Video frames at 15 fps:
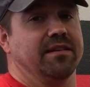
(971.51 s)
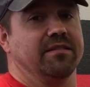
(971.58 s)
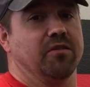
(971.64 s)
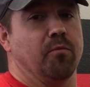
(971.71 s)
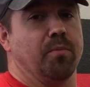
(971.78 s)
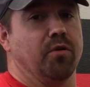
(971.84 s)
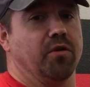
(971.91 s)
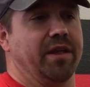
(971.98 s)
And
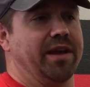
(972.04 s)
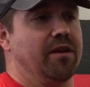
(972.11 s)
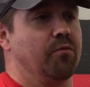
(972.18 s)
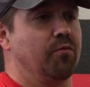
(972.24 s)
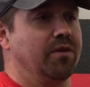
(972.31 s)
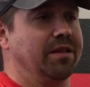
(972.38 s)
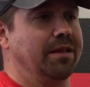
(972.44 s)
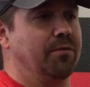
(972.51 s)
so pulling a
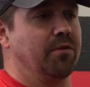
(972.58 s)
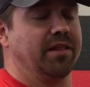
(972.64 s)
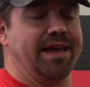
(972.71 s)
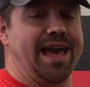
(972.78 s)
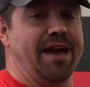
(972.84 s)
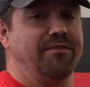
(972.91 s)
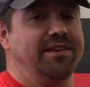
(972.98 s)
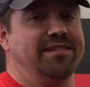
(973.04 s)
really,
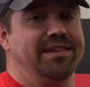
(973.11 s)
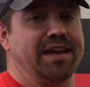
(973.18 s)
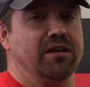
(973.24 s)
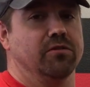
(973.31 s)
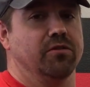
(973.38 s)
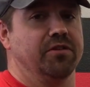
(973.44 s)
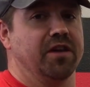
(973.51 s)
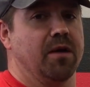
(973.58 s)
really heavy
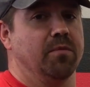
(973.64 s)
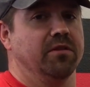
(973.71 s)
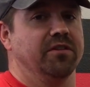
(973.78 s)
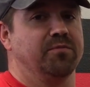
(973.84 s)
single or double